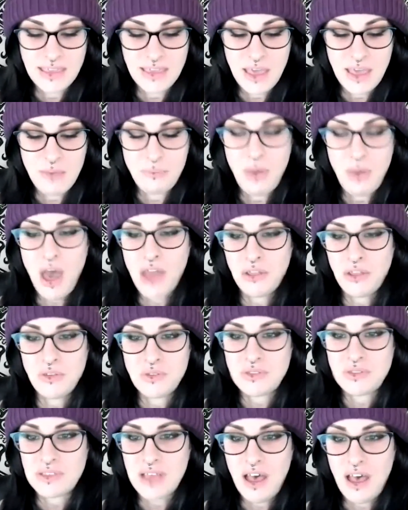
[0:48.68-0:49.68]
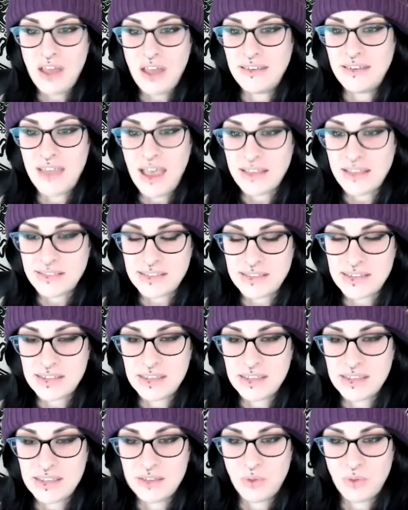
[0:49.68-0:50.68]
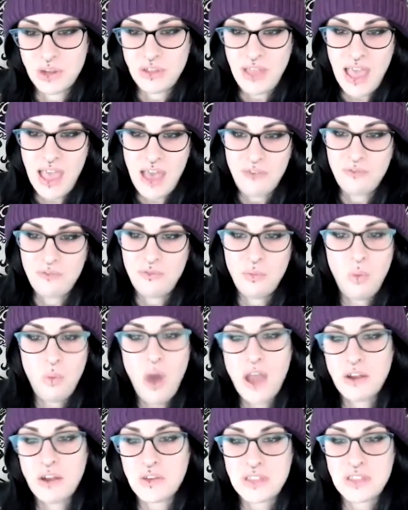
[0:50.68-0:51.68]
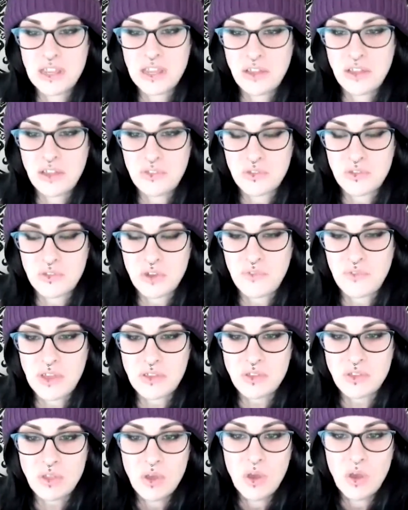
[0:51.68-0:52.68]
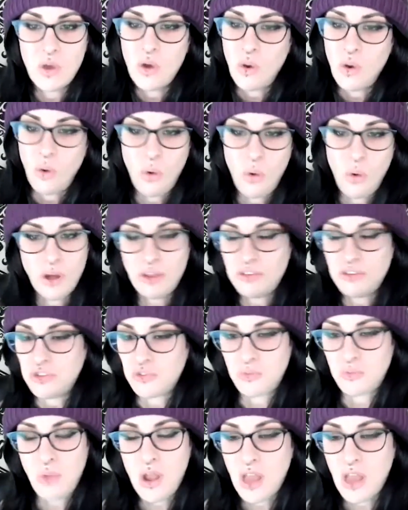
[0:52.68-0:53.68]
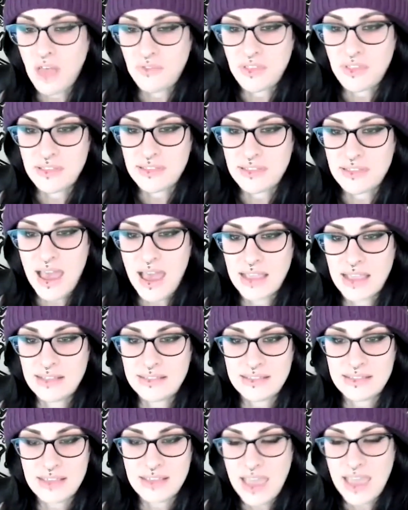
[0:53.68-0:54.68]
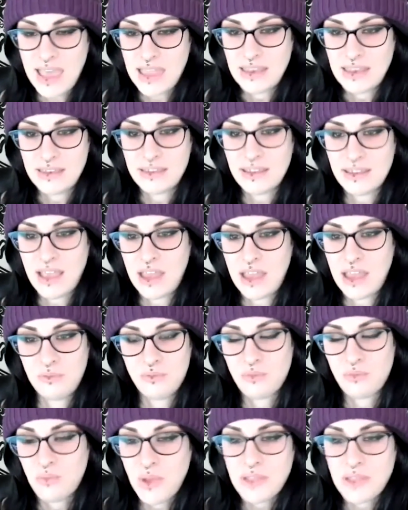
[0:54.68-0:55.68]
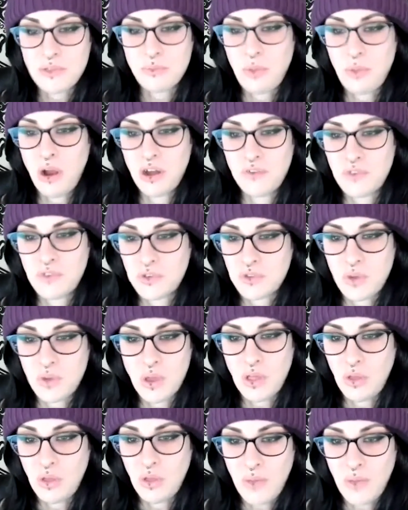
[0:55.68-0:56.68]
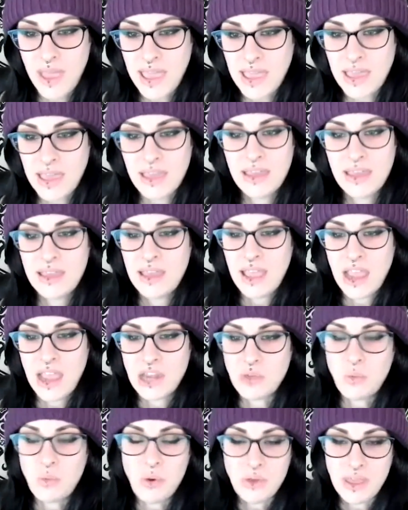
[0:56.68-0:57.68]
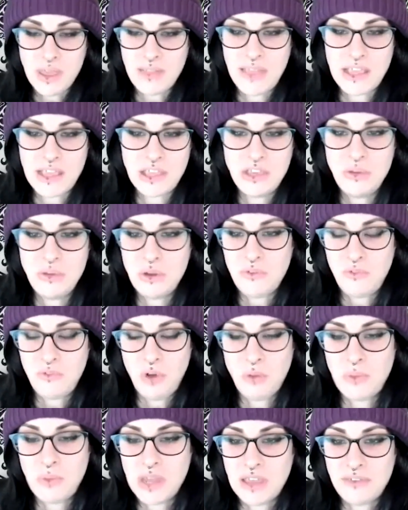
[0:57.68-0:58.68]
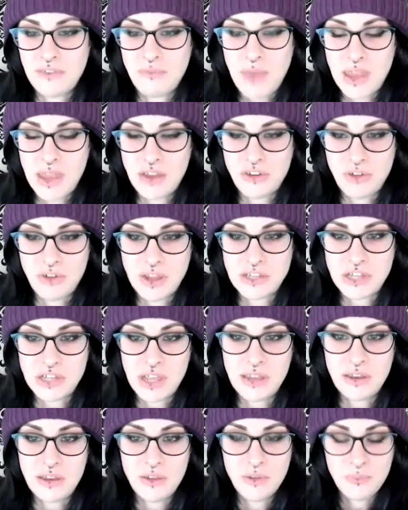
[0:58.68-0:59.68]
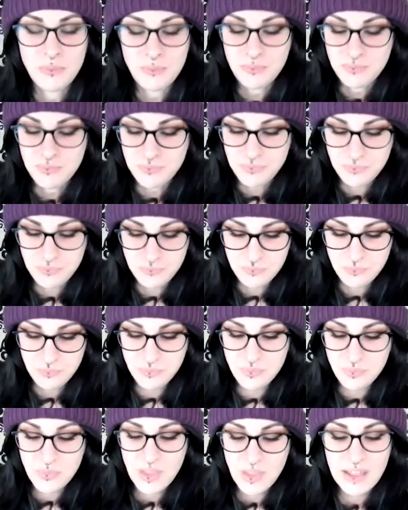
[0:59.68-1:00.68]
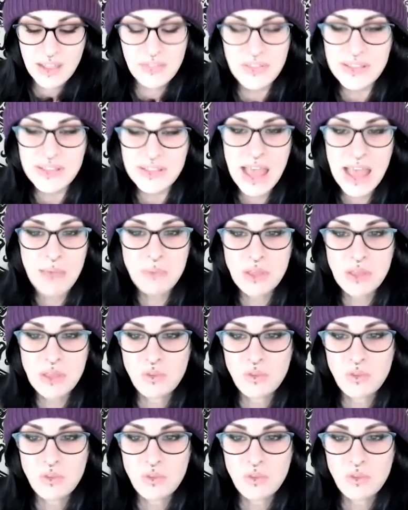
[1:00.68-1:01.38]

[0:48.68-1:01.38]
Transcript: puddles on dust, where you'll have water sitting on the surface, or it'll just run off the sides and kind of rinse part of your soil away, and you won't get like uniformity of penetration. This happens